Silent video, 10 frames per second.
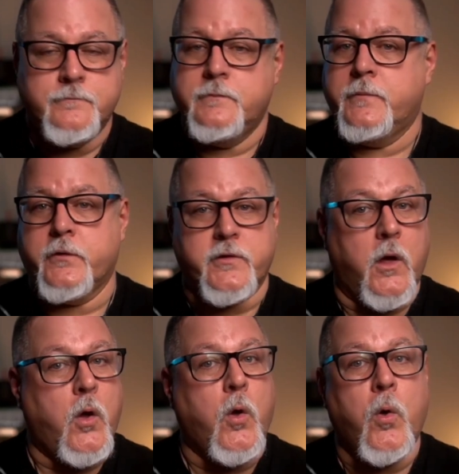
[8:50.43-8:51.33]
there's a
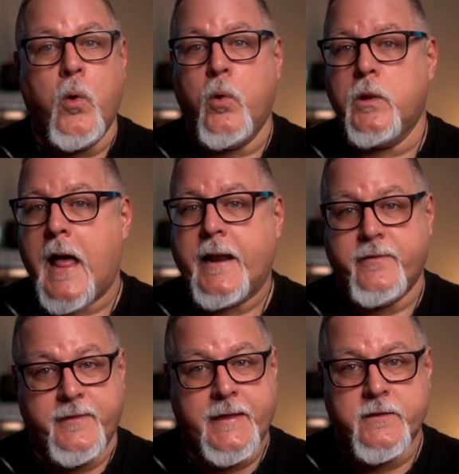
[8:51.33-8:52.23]
whole lot of
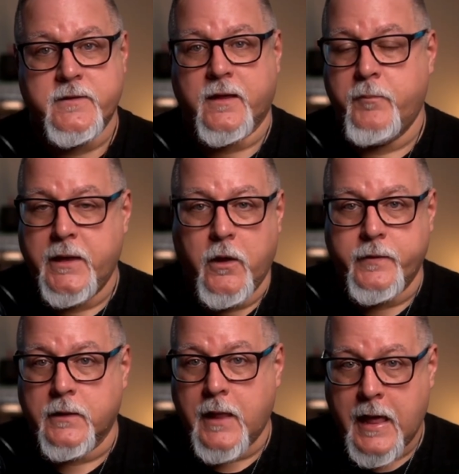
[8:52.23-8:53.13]
things that could be on
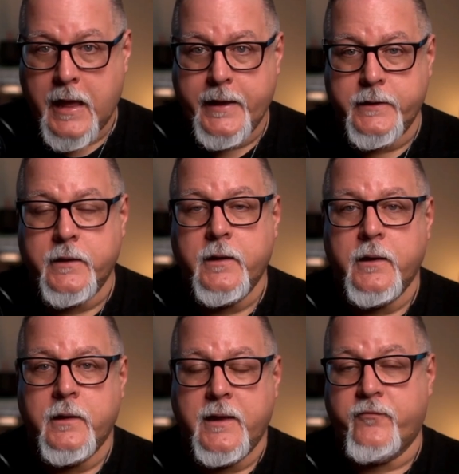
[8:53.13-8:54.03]
the line
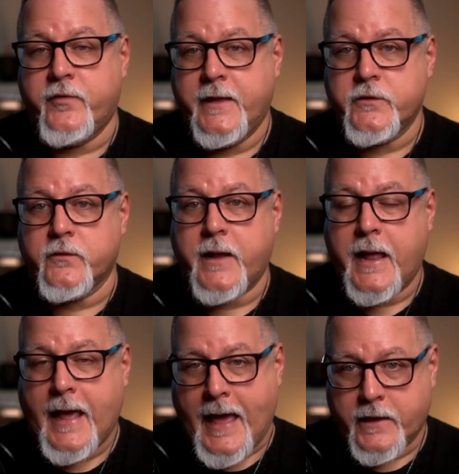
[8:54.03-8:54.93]
if things are
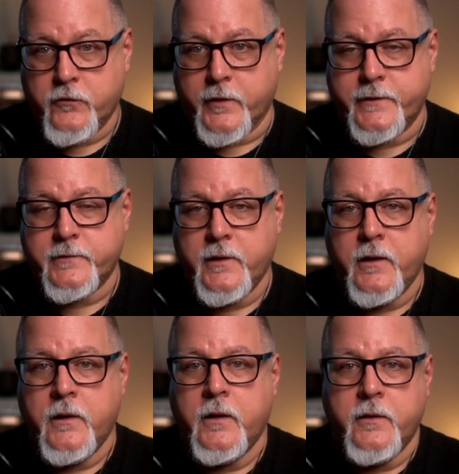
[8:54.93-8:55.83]
not accurate.
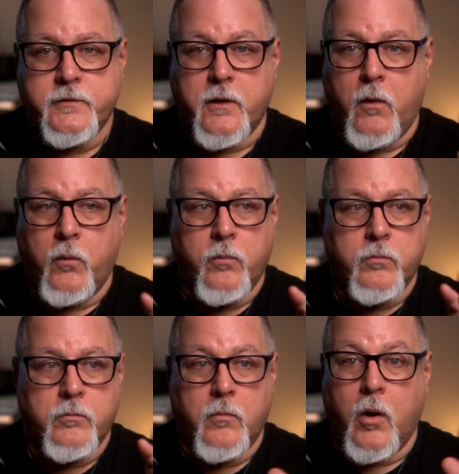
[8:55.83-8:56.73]
So
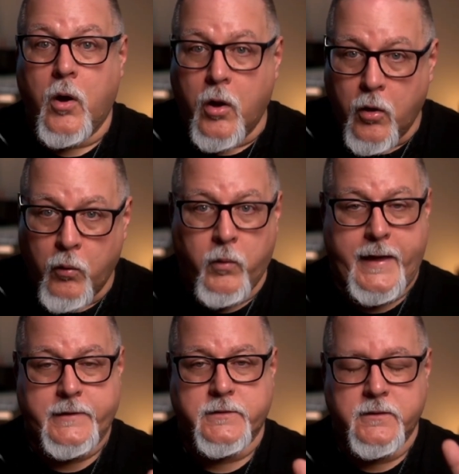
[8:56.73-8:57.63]

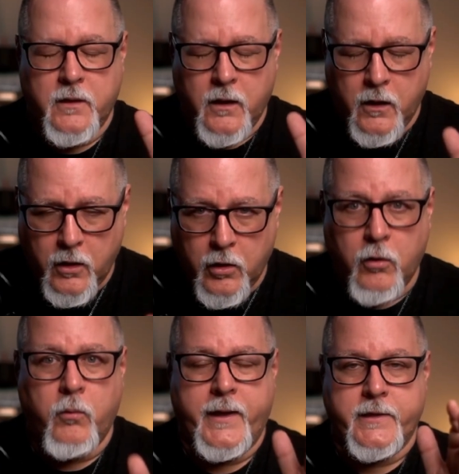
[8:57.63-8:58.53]
always
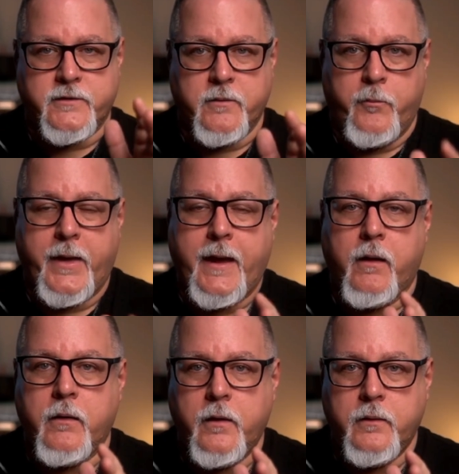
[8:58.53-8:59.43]

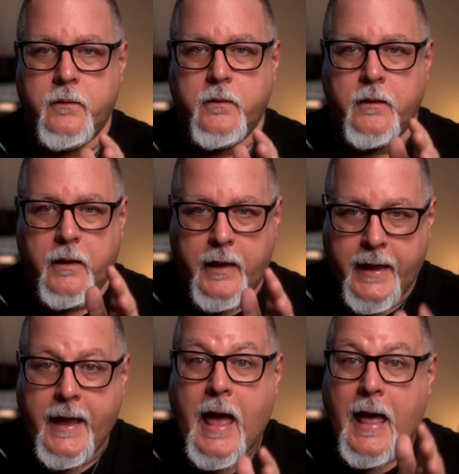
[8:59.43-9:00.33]
pair
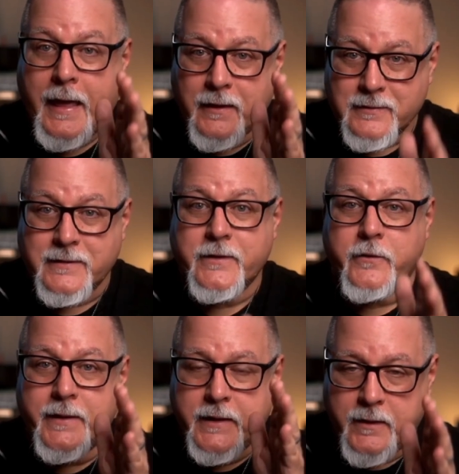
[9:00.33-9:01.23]
AI
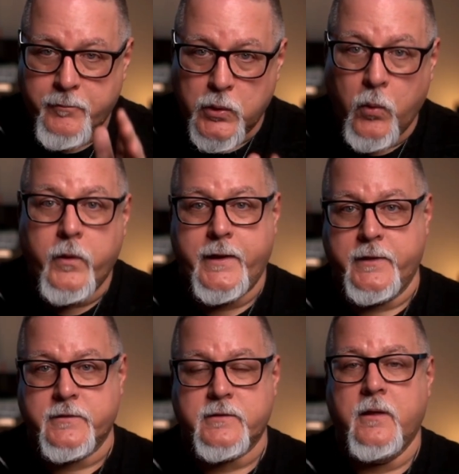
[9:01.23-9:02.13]
literate
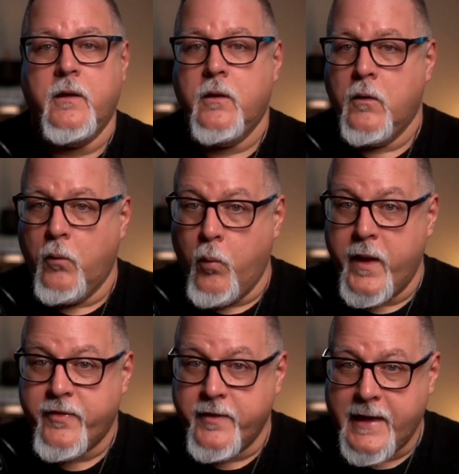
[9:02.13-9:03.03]
employees
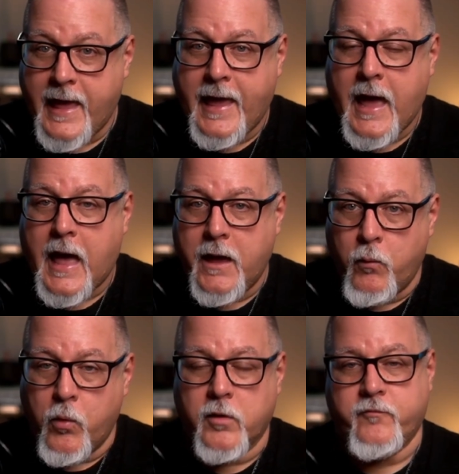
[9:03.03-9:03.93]
with the AI
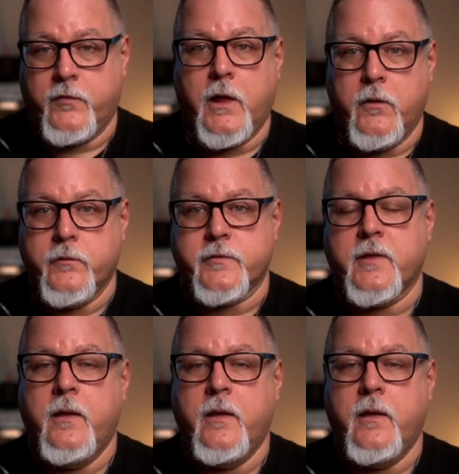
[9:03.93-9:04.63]
workflows.